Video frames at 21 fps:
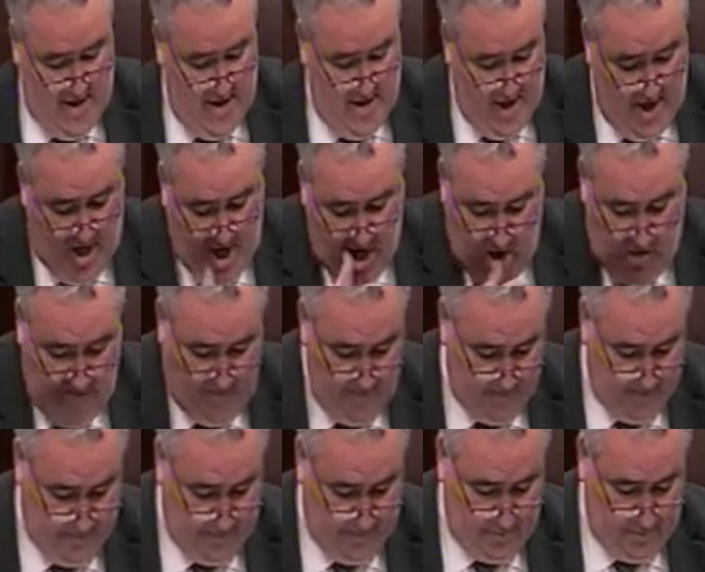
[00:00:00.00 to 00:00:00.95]

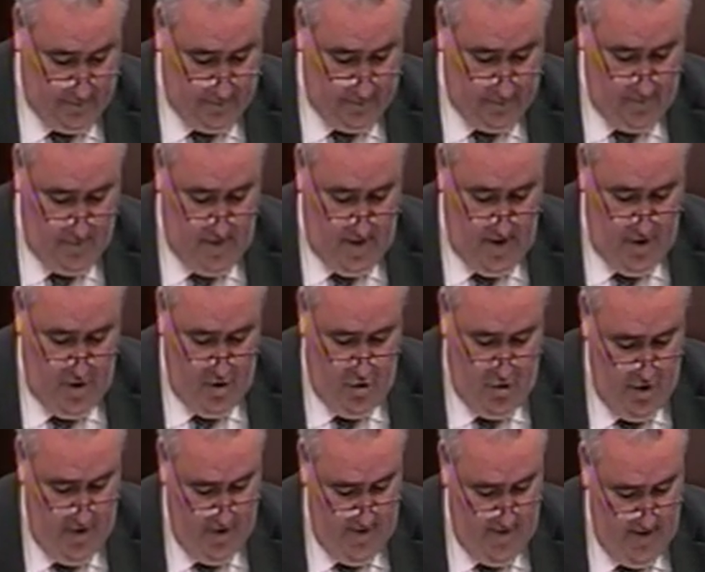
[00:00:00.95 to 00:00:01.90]

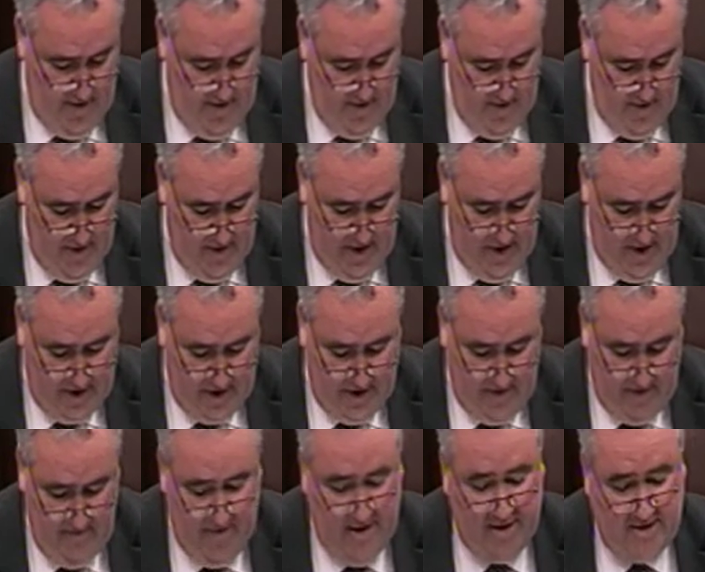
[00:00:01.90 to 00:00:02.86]
Cutting the minimum
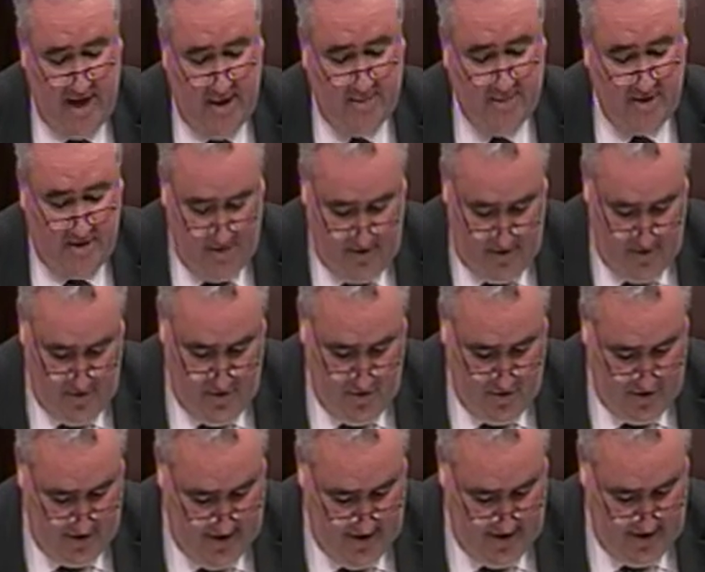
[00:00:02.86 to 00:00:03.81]
wage makes absolutely no
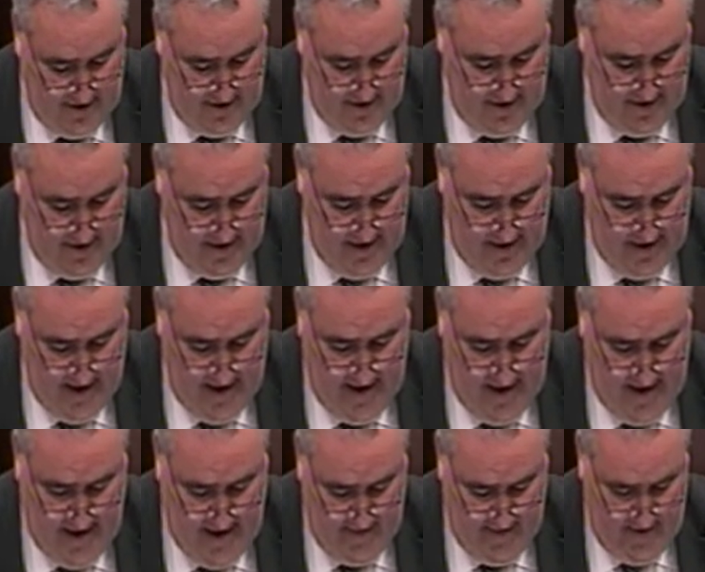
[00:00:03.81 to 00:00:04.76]
sense at
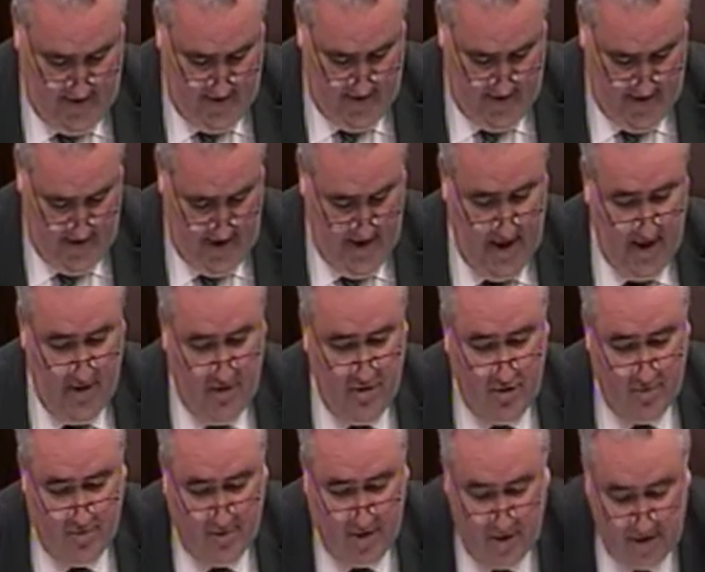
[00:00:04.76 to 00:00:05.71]
any level. It
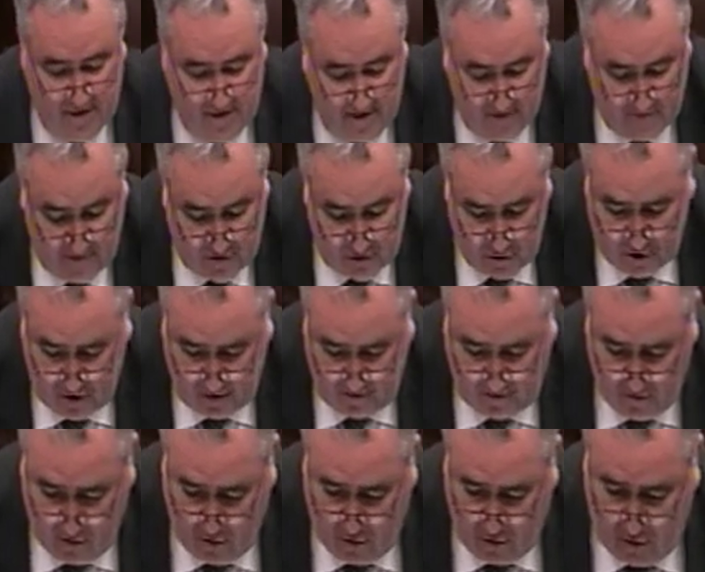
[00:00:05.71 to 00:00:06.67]
undermines the social
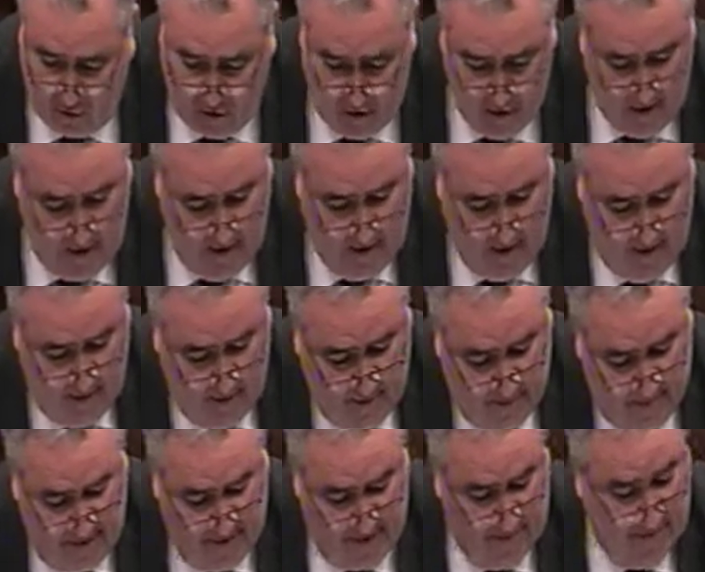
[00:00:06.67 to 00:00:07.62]
floor on
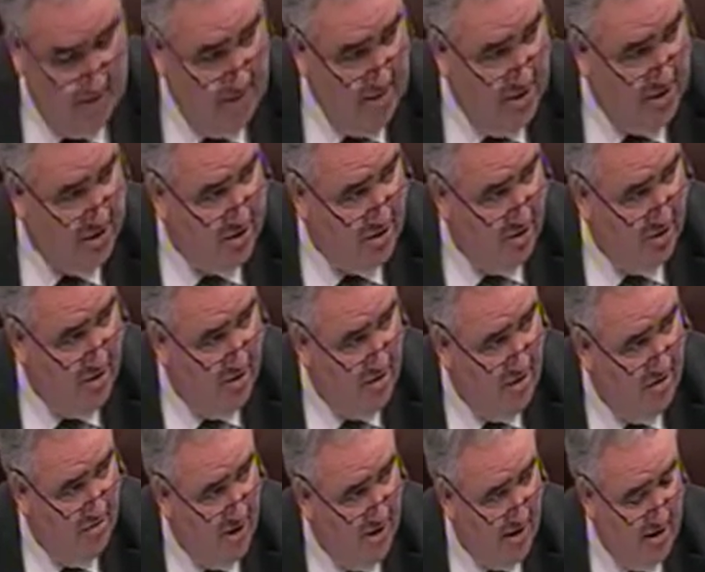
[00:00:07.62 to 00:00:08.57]
which people are struggling
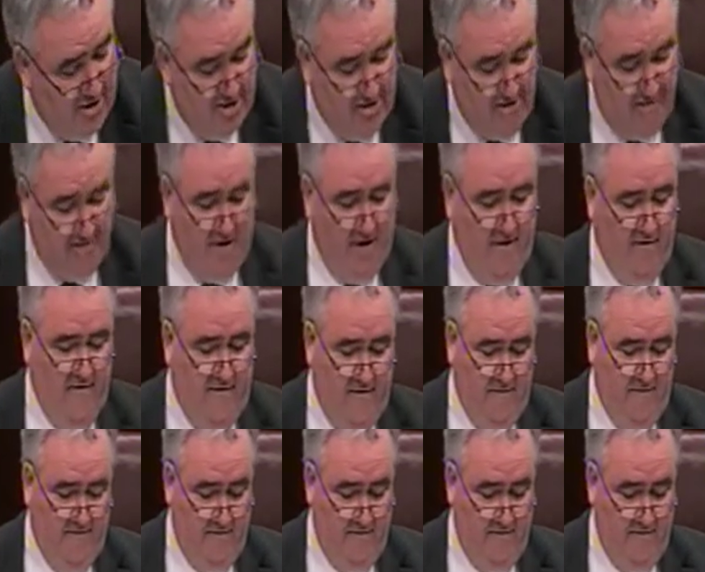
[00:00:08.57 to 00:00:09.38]
already to survive.